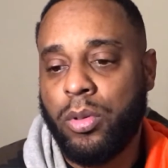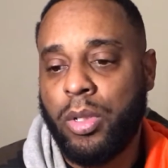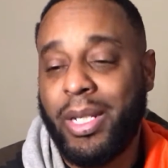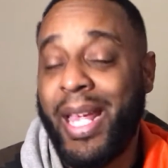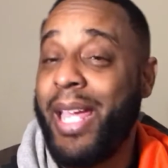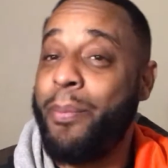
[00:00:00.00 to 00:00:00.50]

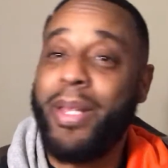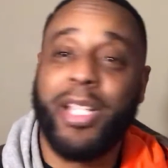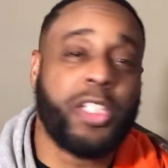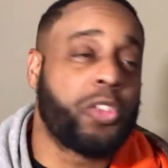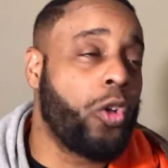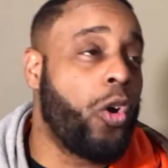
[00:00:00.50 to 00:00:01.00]
They could be the
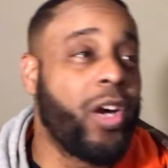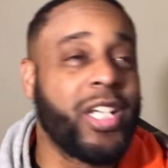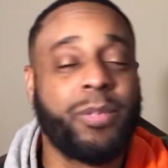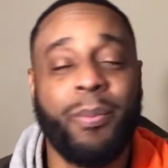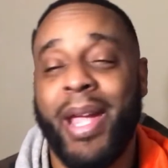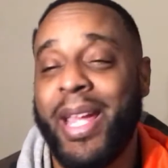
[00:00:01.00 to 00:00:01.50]

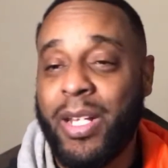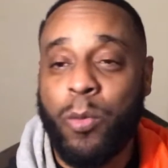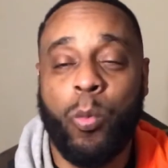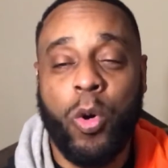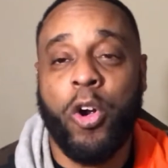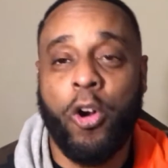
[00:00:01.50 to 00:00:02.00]
strongest man in the
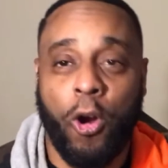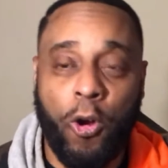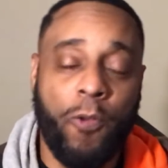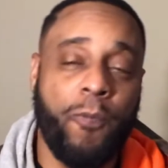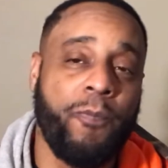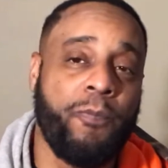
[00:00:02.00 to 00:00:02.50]
world,
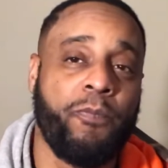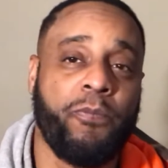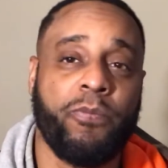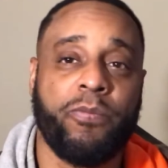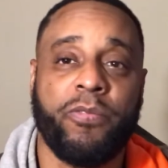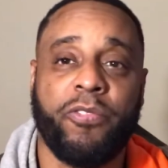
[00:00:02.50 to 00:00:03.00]

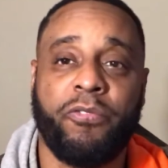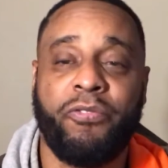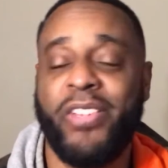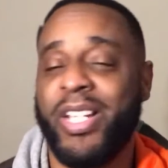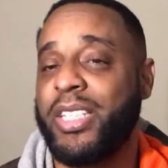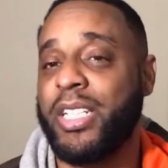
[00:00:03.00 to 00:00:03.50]

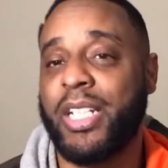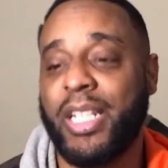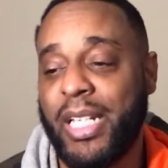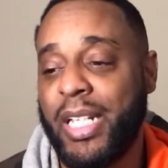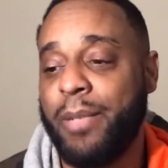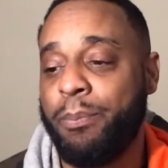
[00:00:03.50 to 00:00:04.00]

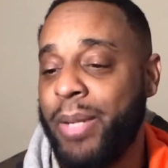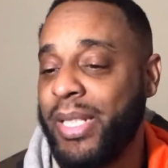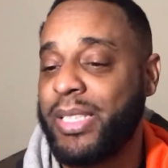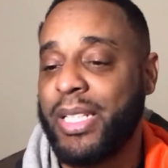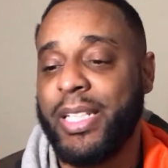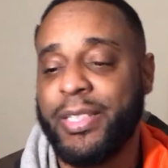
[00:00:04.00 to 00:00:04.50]
physically,
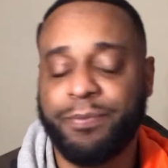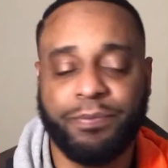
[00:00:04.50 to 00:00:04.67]
mentally.